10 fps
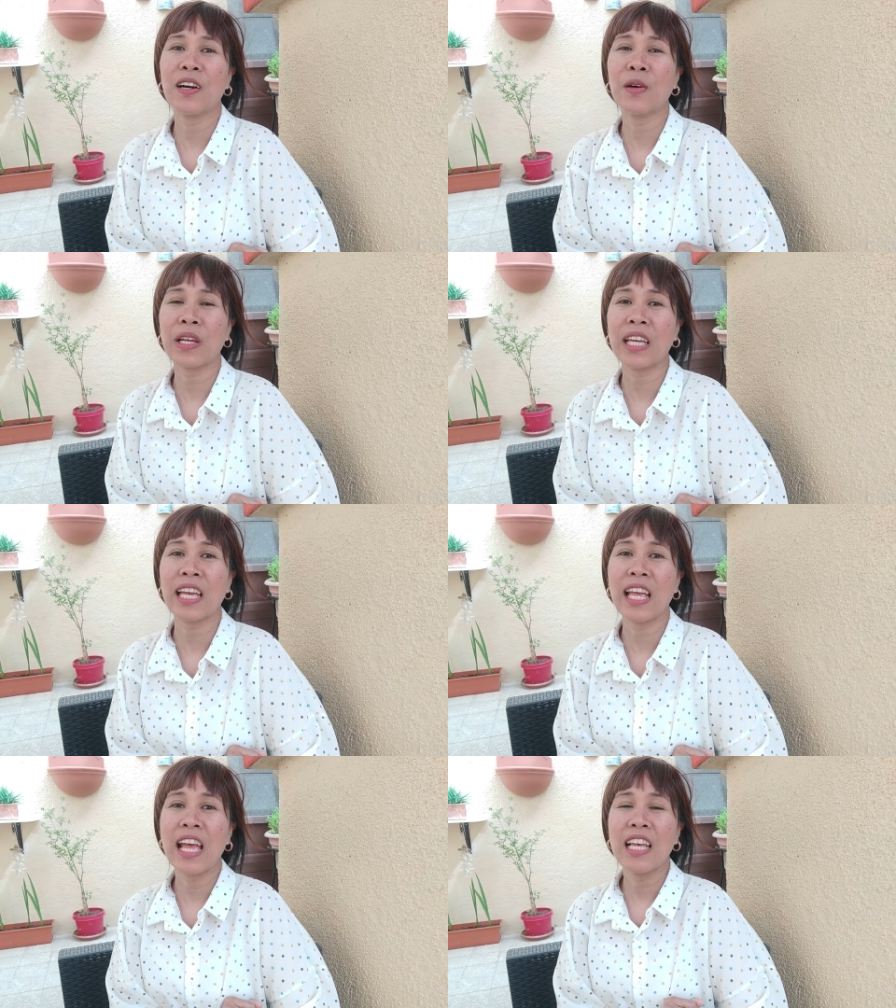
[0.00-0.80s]

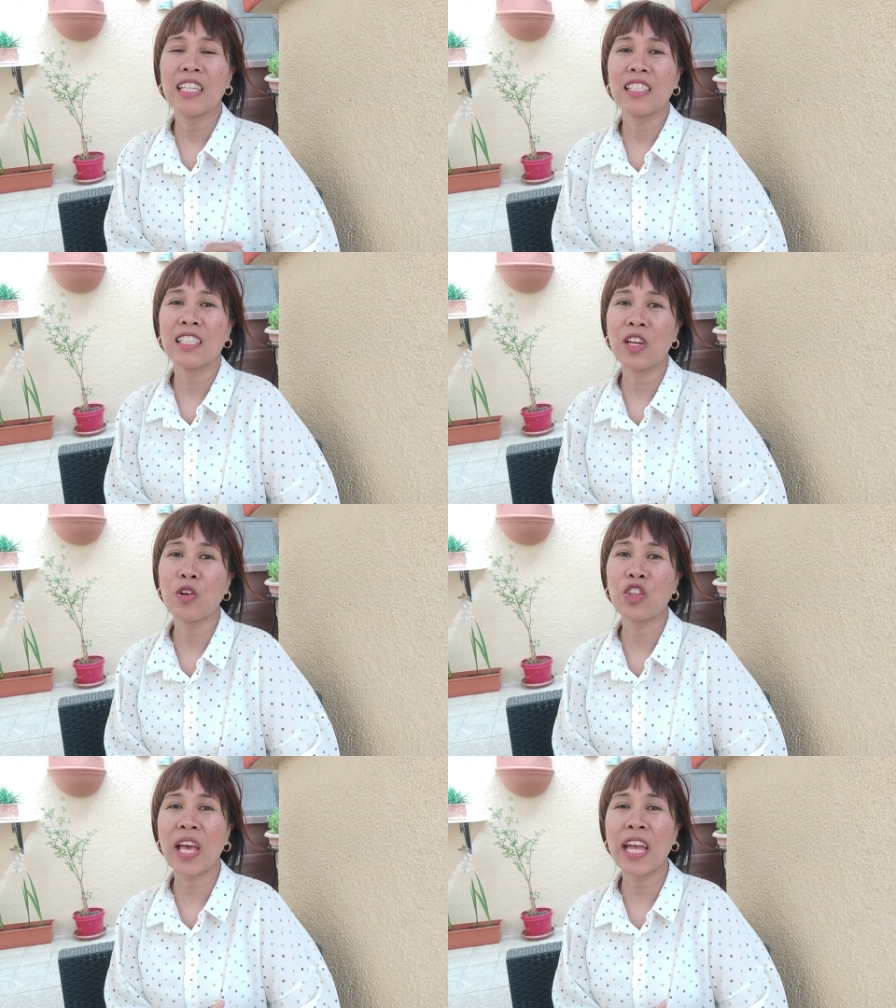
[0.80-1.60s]
Okay,
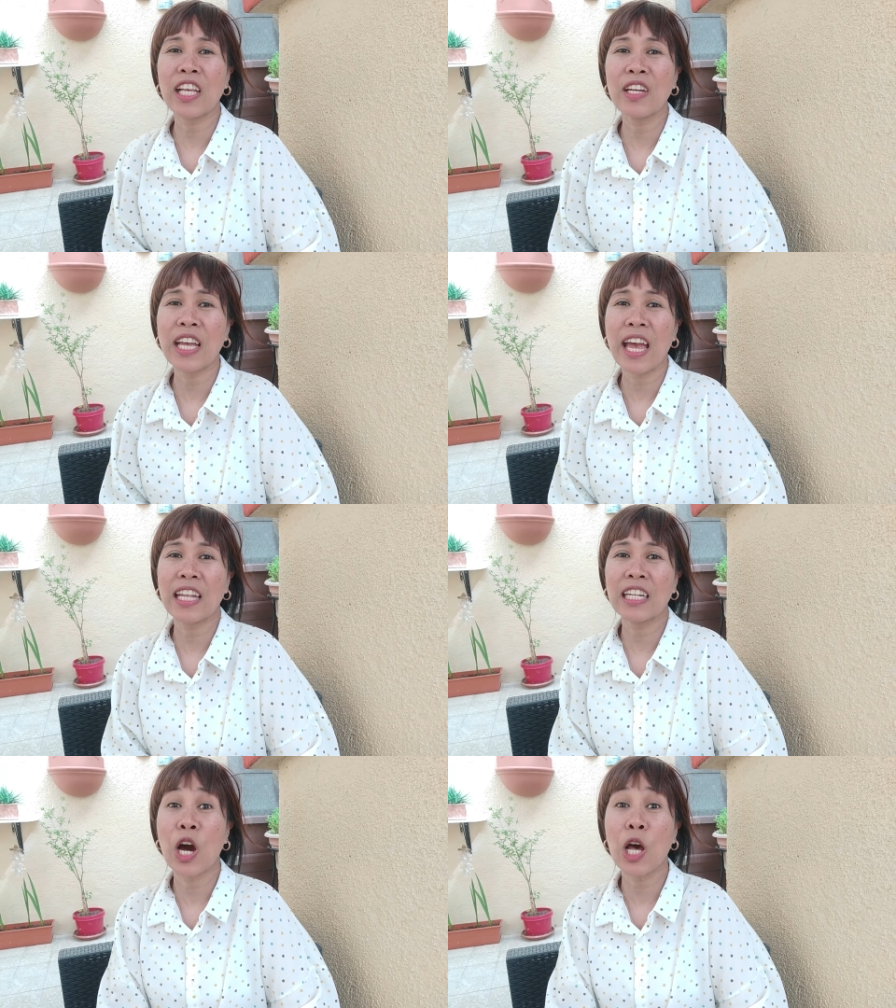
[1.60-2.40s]
so thank you
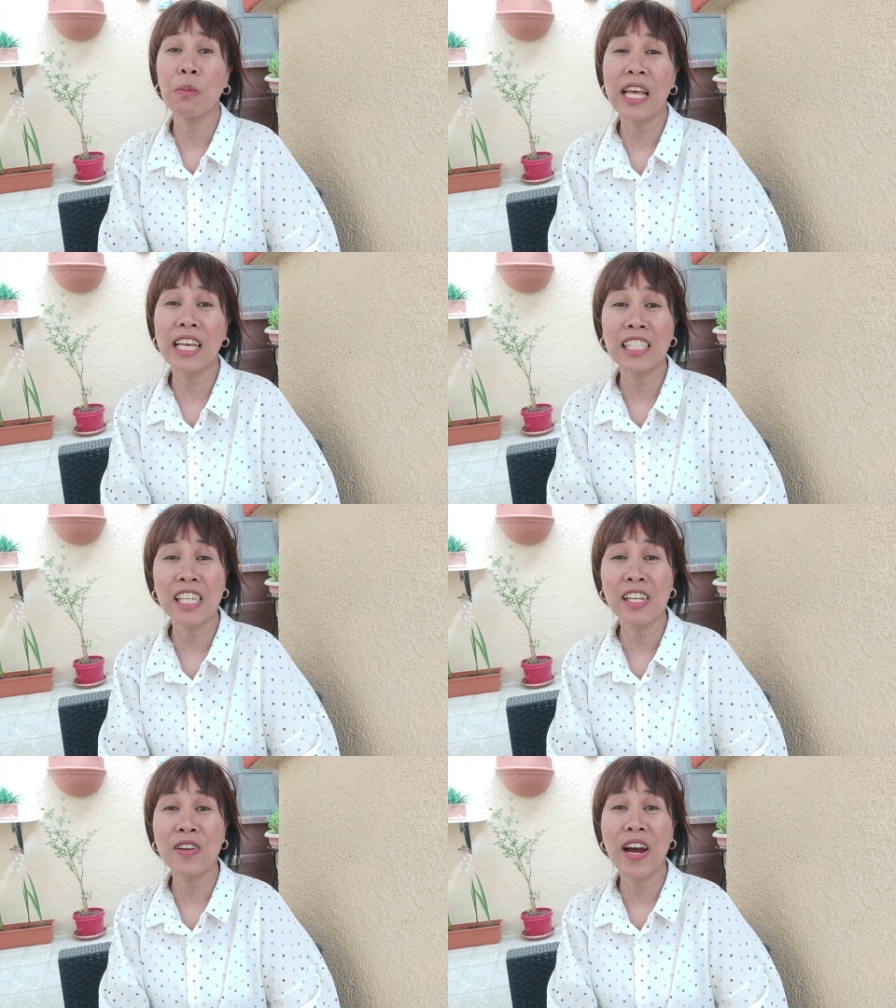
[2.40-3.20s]
again. God
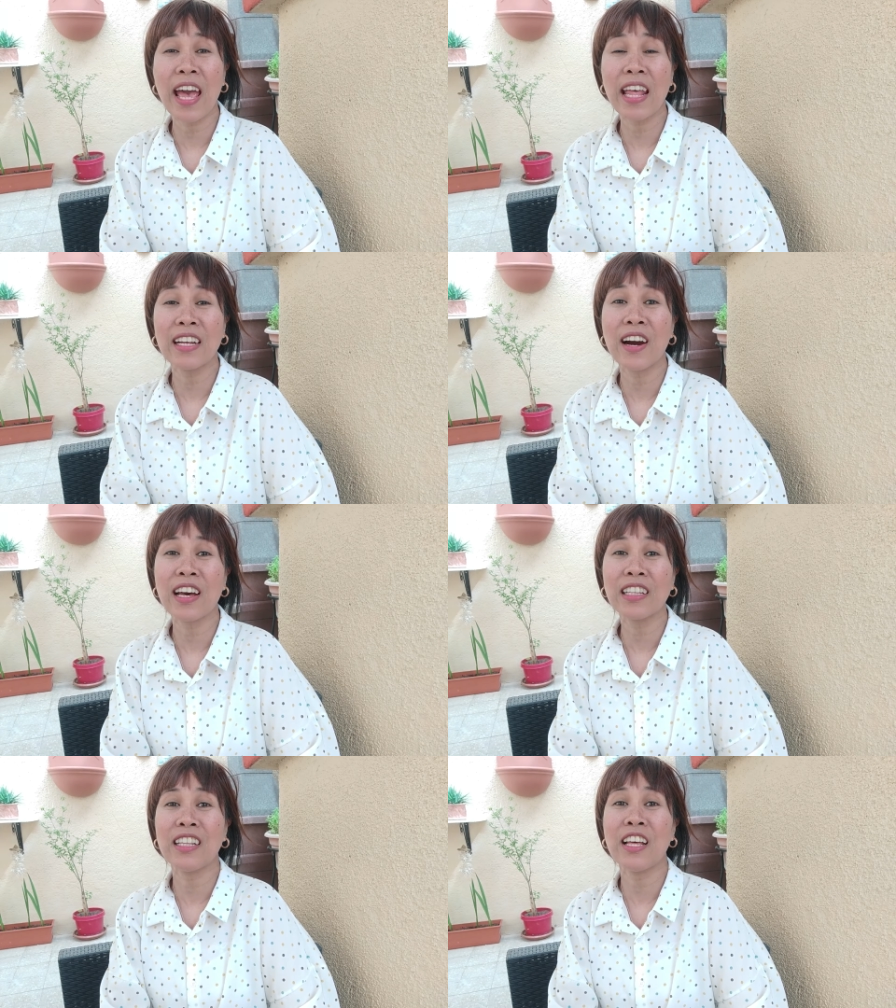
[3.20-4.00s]
bless you, and
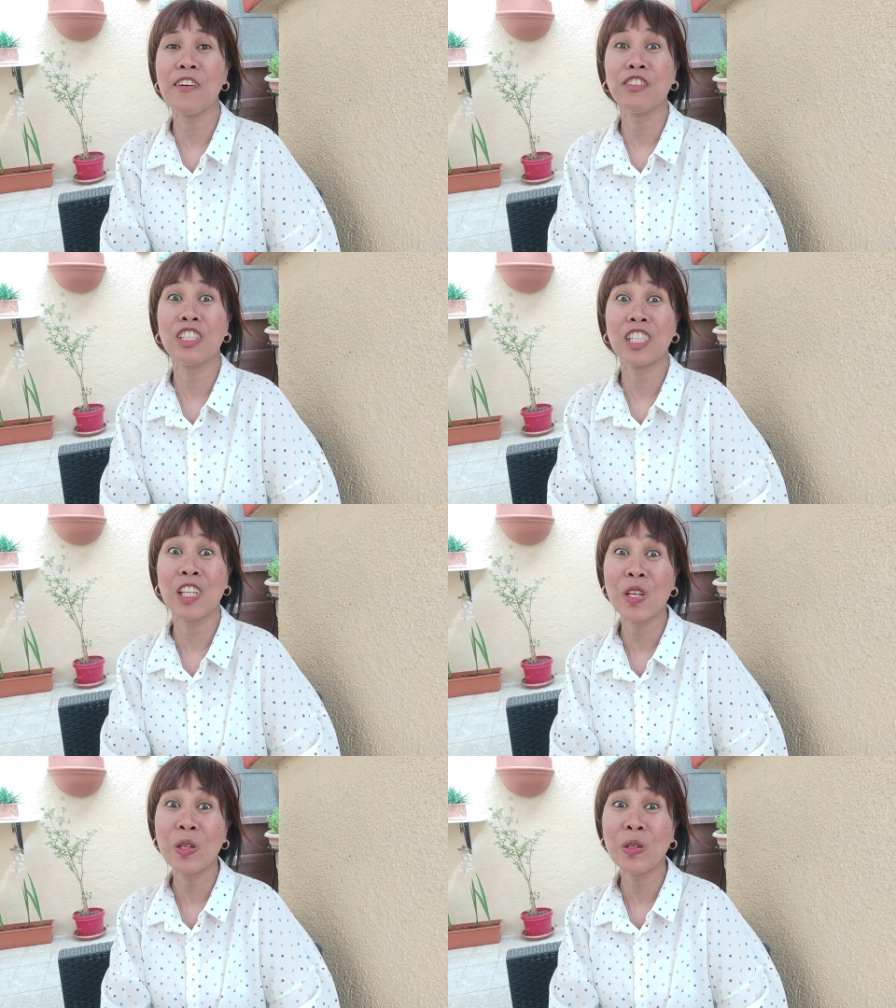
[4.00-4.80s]
God loves
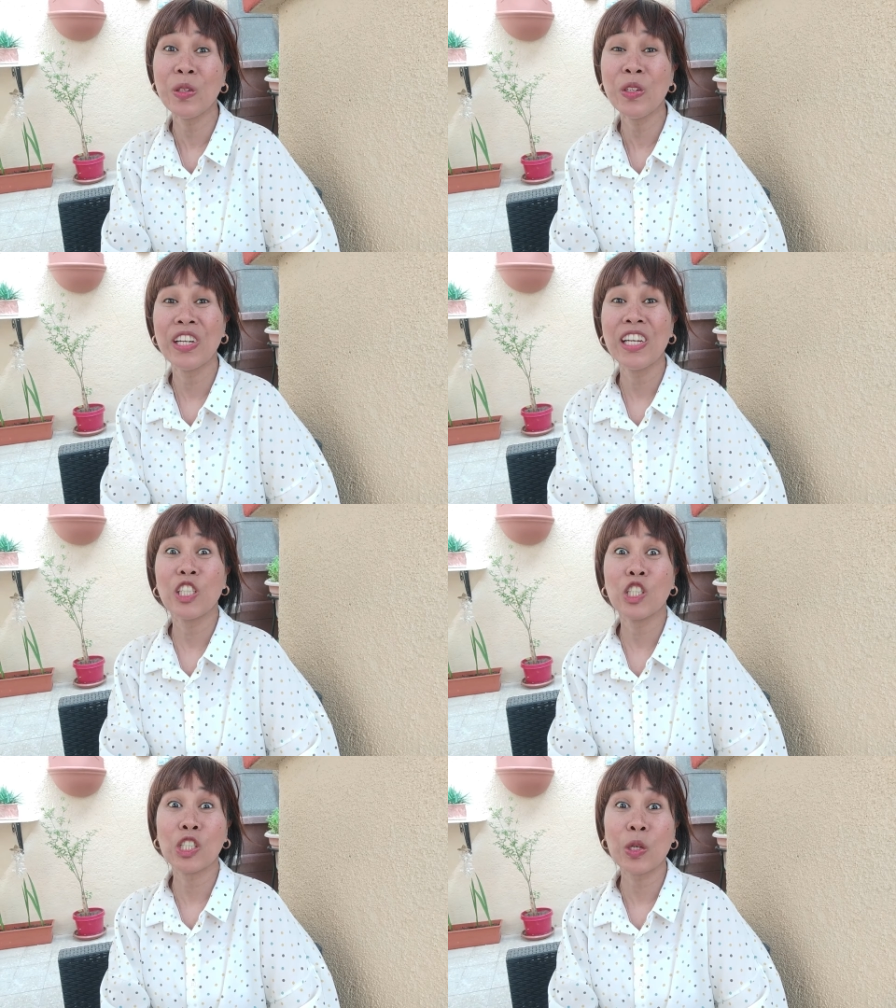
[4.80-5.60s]
you
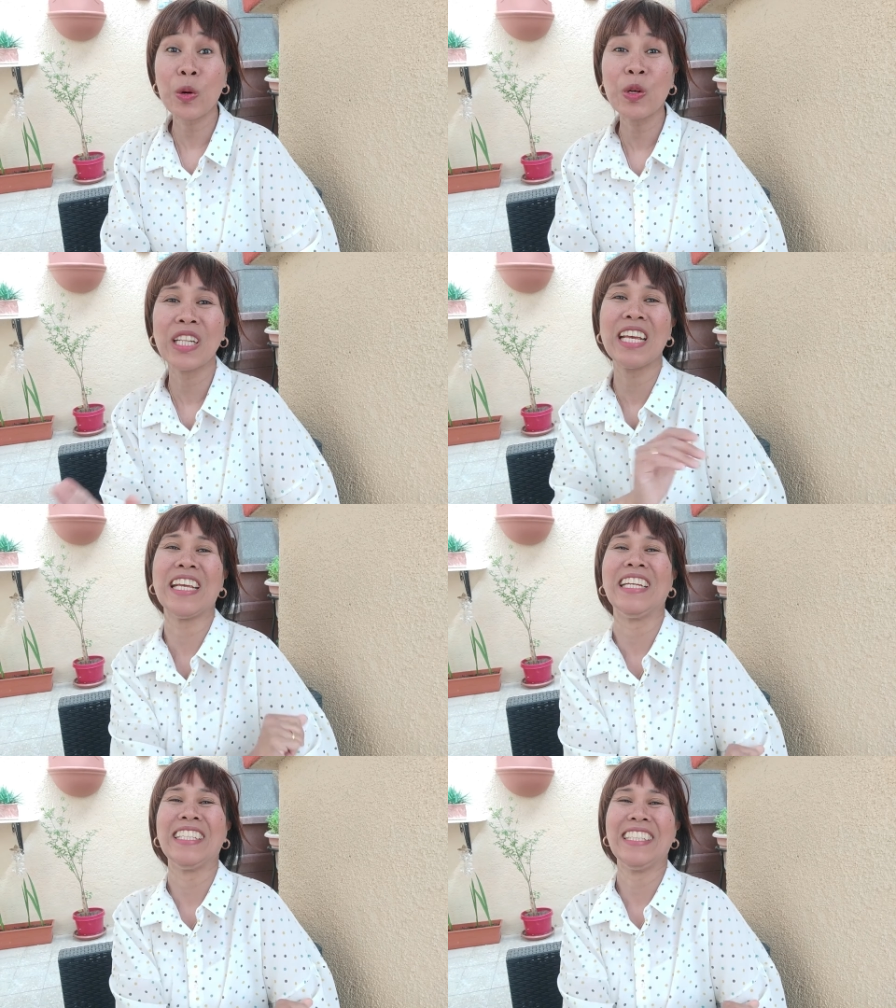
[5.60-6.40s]
surely.